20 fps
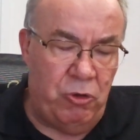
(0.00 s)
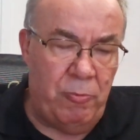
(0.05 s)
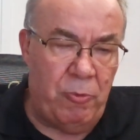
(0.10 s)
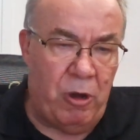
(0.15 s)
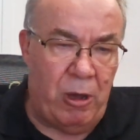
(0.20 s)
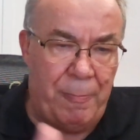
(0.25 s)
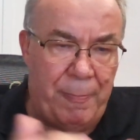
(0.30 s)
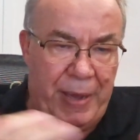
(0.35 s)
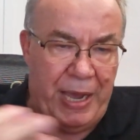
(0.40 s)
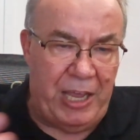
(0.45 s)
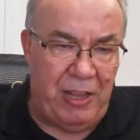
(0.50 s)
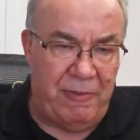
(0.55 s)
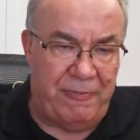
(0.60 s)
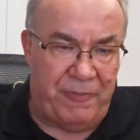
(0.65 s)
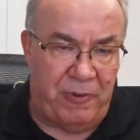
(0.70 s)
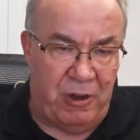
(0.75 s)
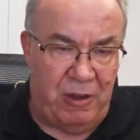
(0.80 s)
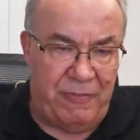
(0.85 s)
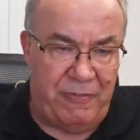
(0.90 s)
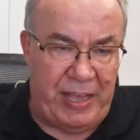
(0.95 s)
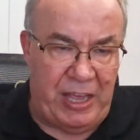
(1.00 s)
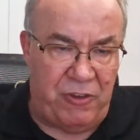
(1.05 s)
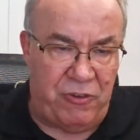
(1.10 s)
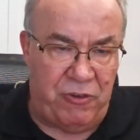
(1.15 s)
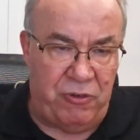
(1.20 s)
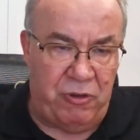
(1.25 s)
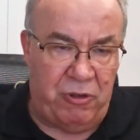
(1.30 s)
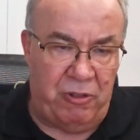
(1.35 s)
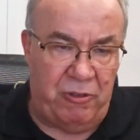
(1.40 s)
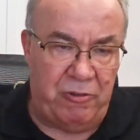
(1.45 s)
might pay the
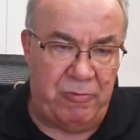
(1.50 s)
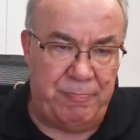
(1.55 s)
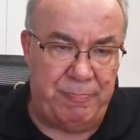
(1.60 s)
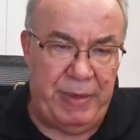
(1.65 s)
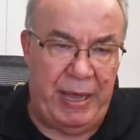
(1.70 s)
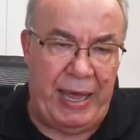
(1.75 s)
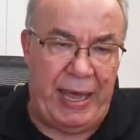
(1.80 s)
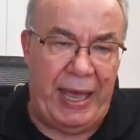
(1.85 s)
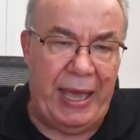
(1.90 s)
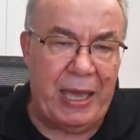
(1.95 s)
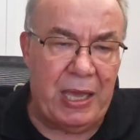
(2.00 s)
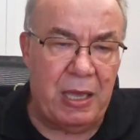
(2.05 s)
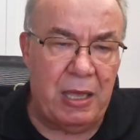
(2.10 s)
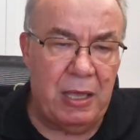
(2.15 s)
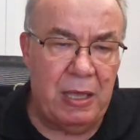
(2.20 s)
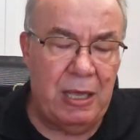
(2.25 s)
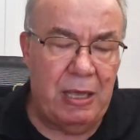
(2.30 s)
$5,000 back,